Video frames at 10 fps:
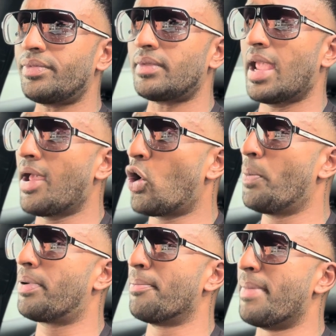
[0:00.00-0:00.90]

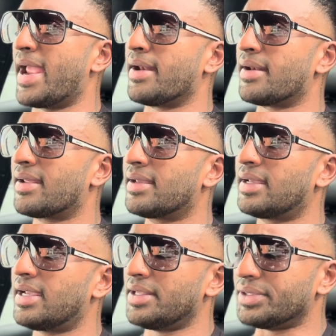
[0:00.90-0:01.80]
help men
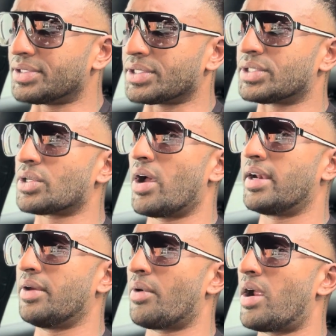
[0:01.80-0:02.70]
in this
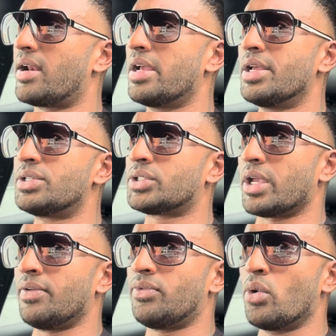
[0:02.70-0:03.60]
society, right? So
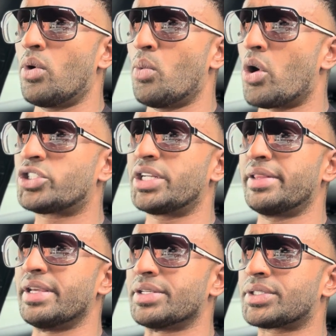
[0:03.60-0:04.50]
if you're watching
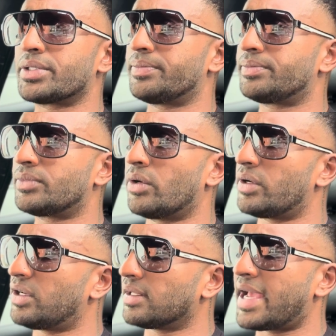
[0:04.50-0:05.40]
this, you're
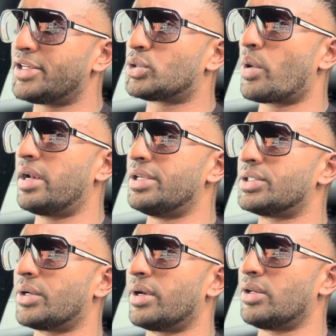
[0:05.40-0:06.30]
in your late
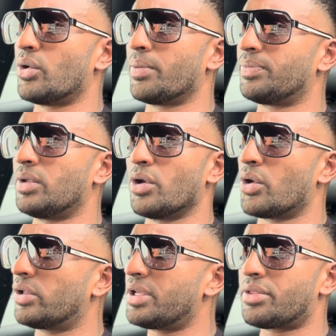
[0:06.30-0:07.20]
20s, you're in your
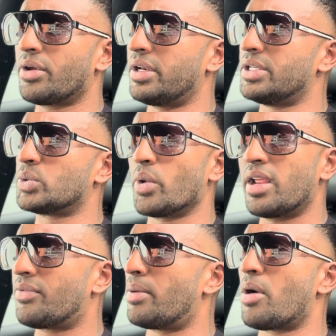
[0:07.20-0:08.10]
early 30s,
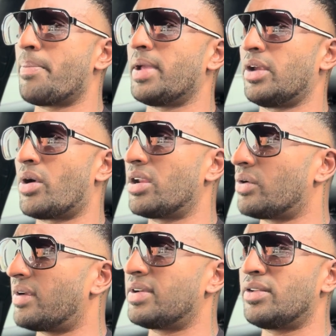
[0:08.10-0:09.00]
whatever it might be, right?
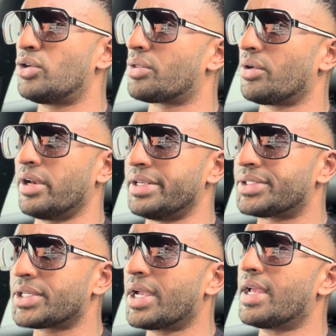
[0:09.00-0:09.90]
You're even in your
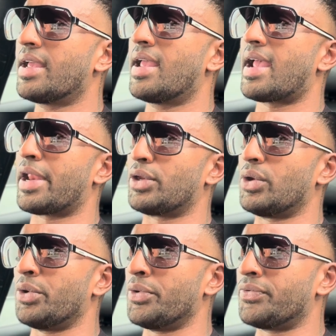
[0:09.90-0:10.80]
30s, and
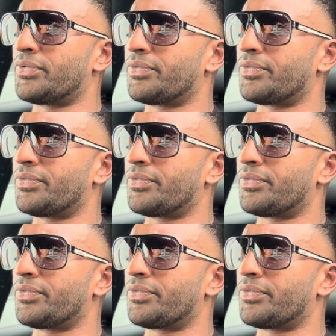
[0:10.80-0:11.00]
you're